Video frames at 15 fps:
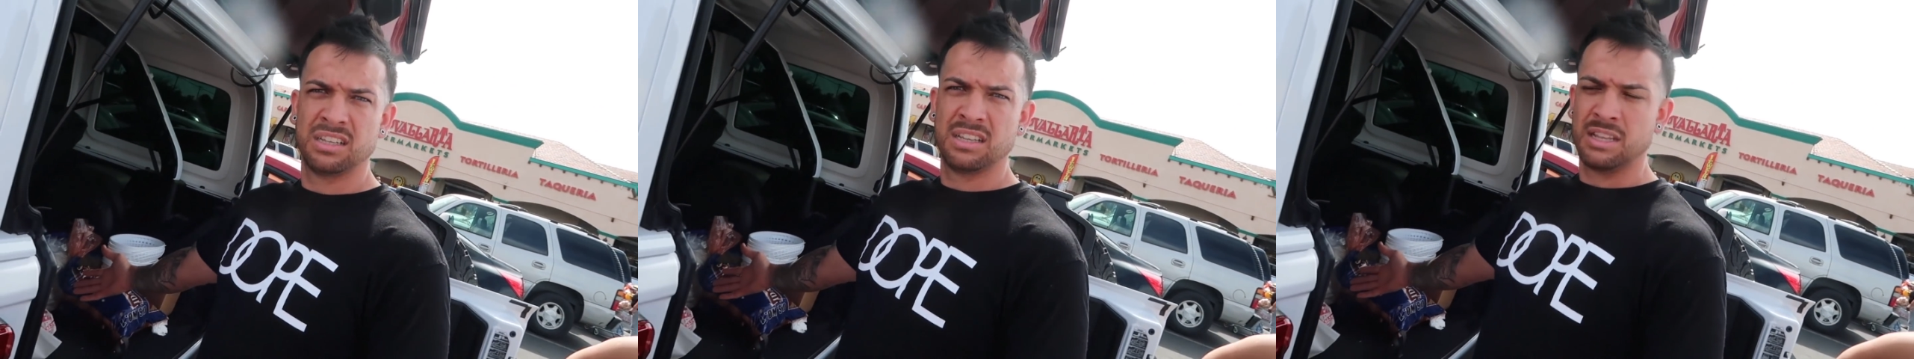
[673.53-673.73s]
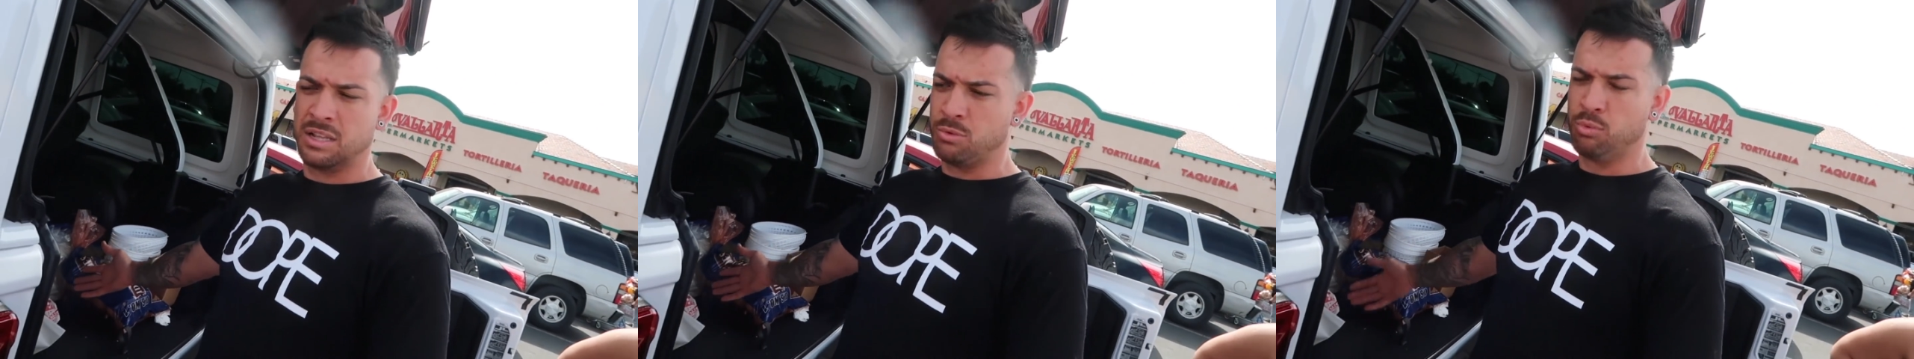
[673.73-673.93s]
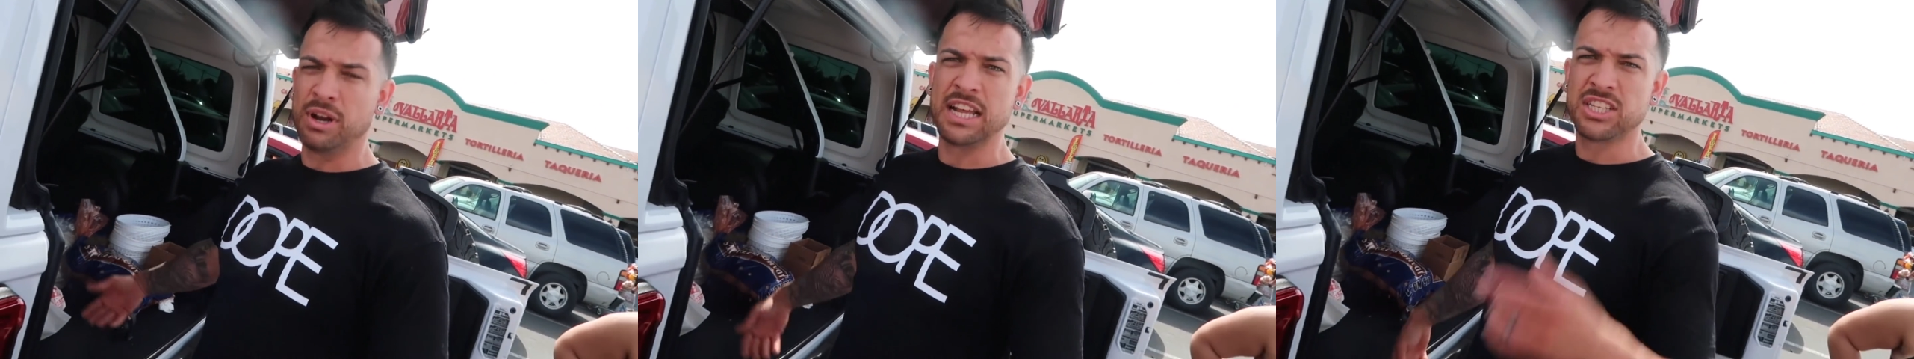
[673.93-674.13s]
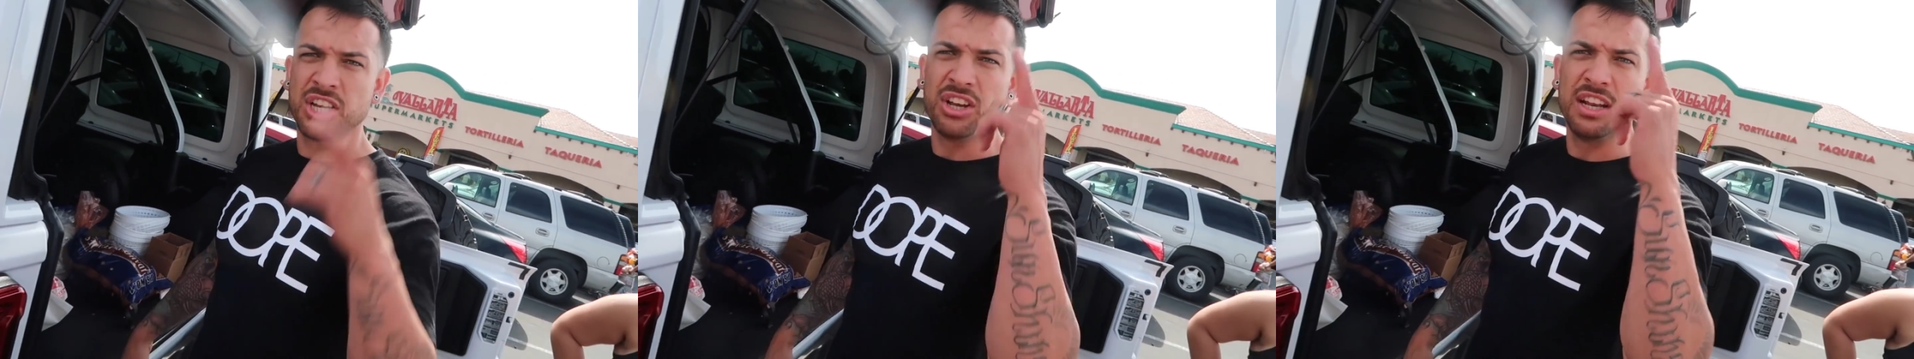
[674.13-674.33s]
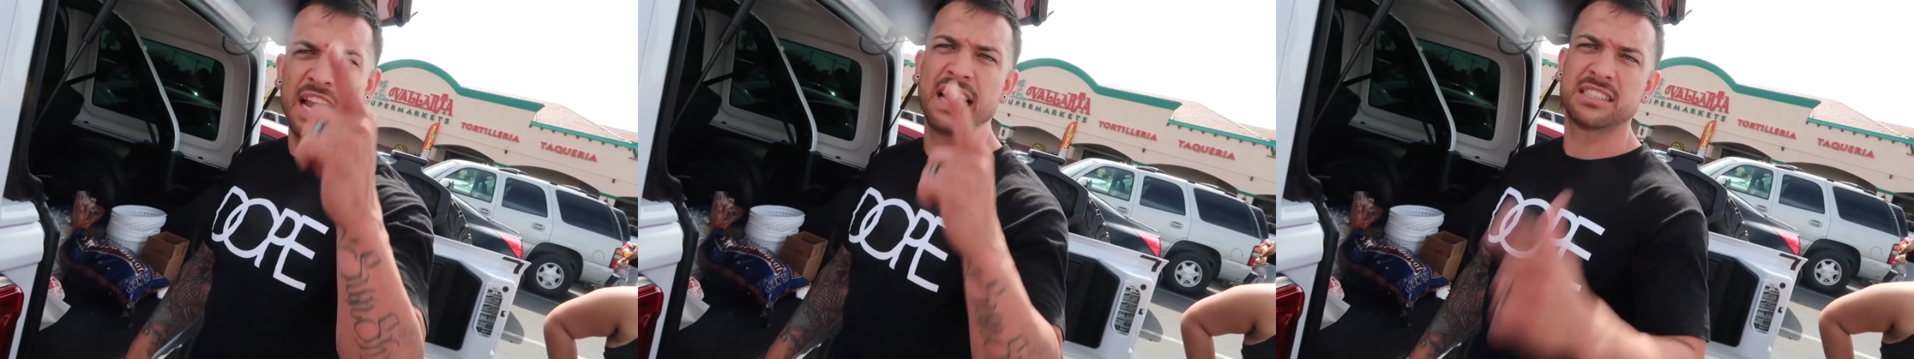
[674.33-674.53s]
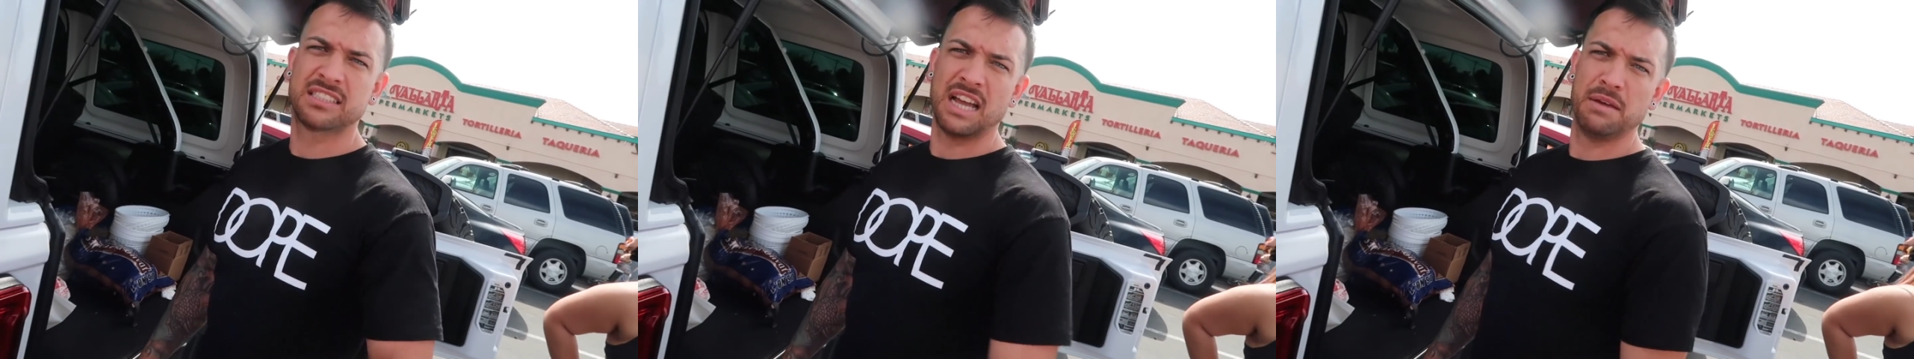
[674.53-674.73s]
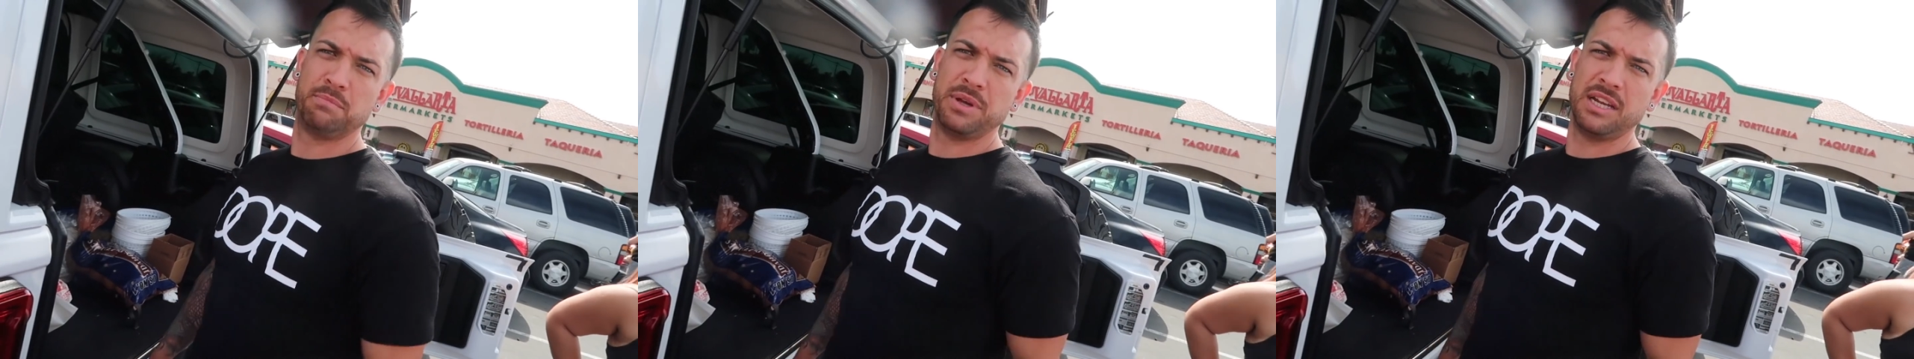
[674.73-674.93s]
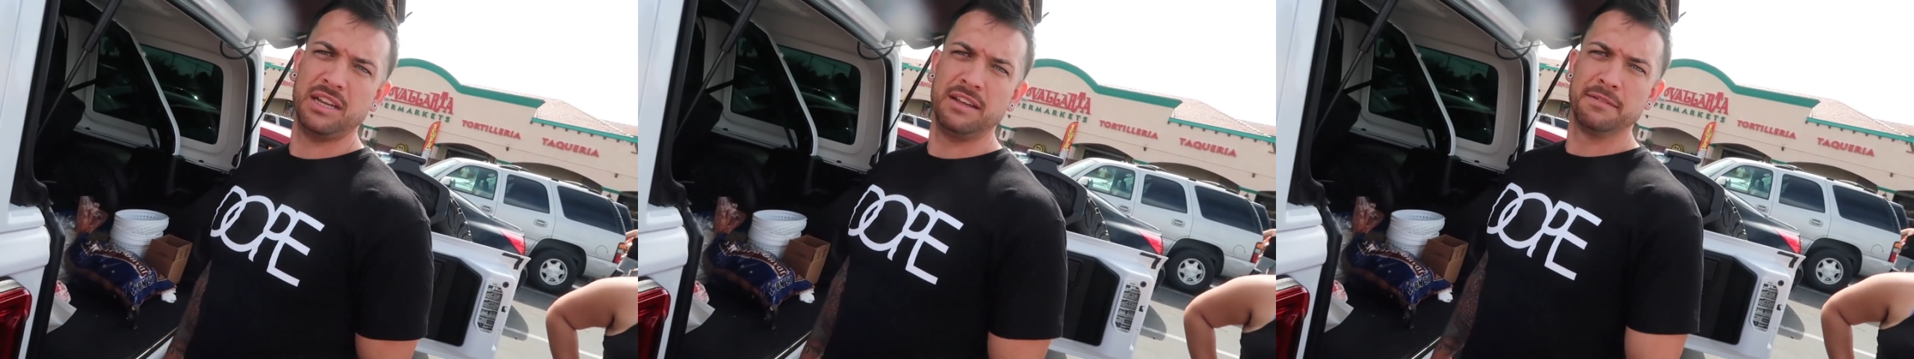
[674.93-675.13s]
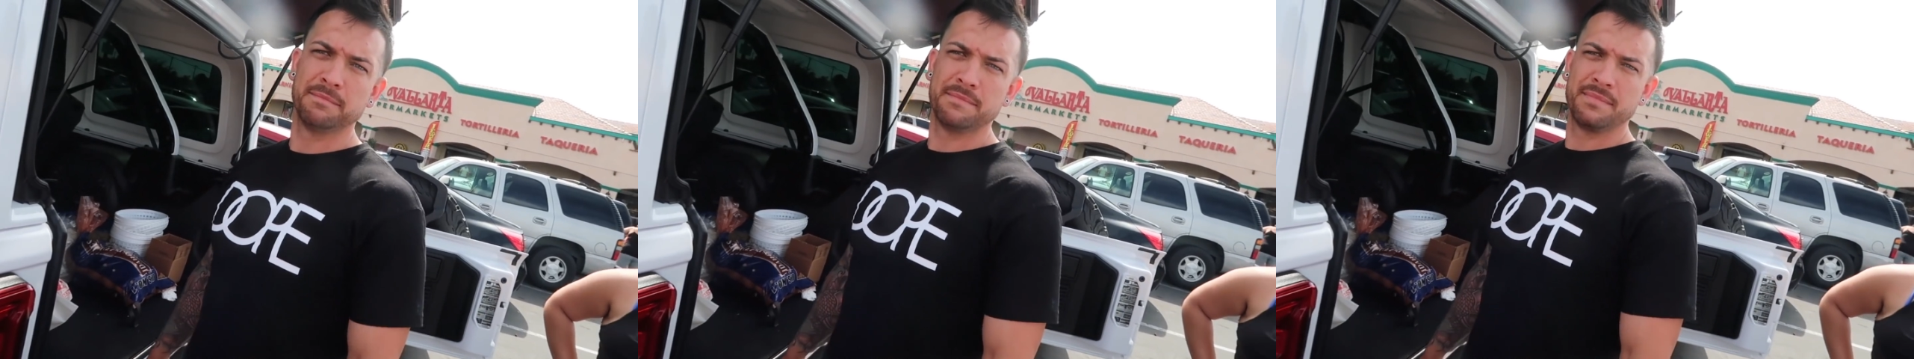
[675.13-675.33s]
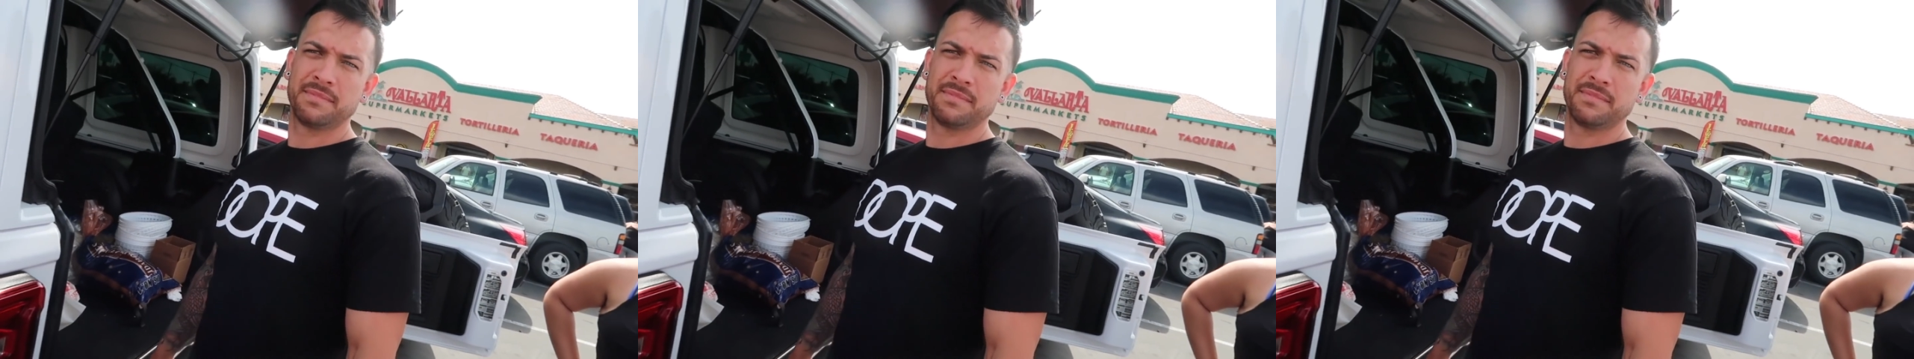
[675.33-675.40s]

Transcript: Yes, what I tell you last time, Benny?